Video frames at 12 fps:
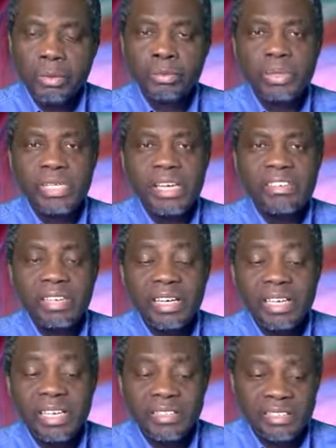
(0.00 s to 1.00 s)
But there is
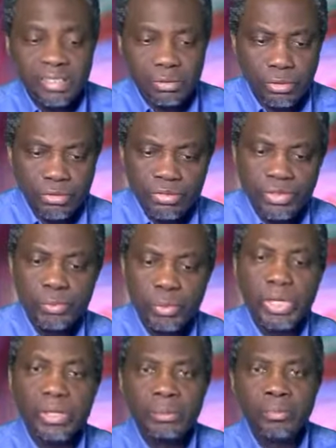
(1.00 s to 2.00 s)
a secondary
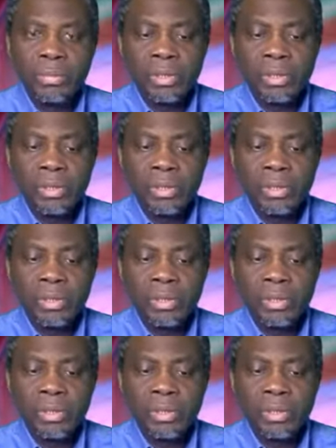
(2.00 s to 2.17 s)
way.